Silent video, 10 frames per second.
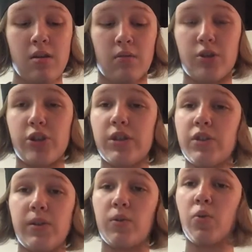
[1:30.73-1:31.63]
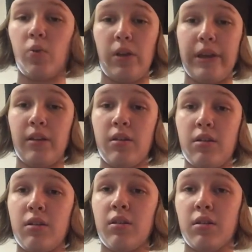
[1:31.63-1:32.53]
which it's still cooling
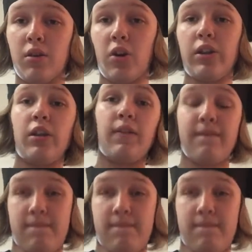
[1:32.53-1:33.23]
currently.